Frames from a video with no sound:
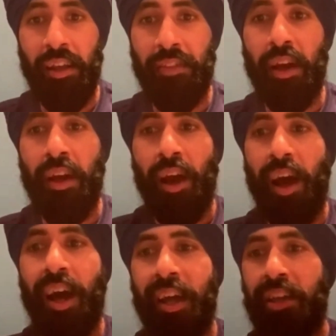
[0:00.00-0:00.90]
the
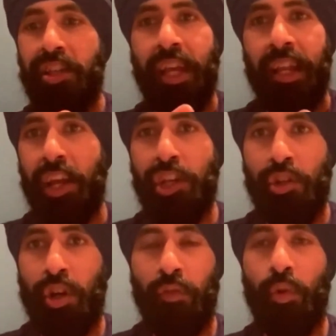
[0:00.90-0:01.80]
highest collection
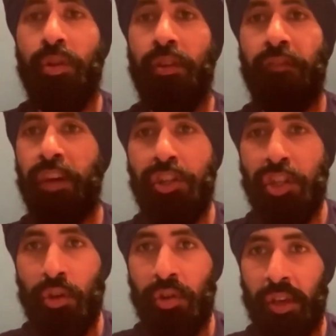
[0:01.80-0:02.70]
of all the
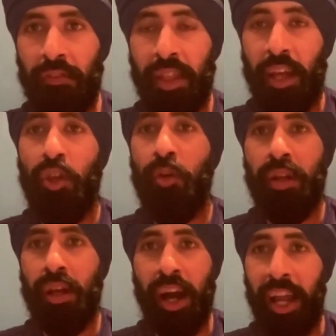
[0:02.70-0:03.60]
virtues that
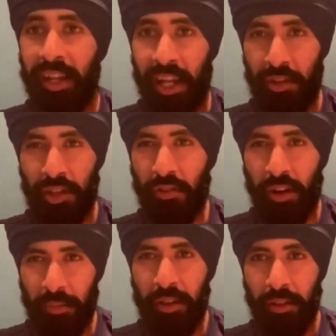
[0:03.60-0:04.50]
humankind has described.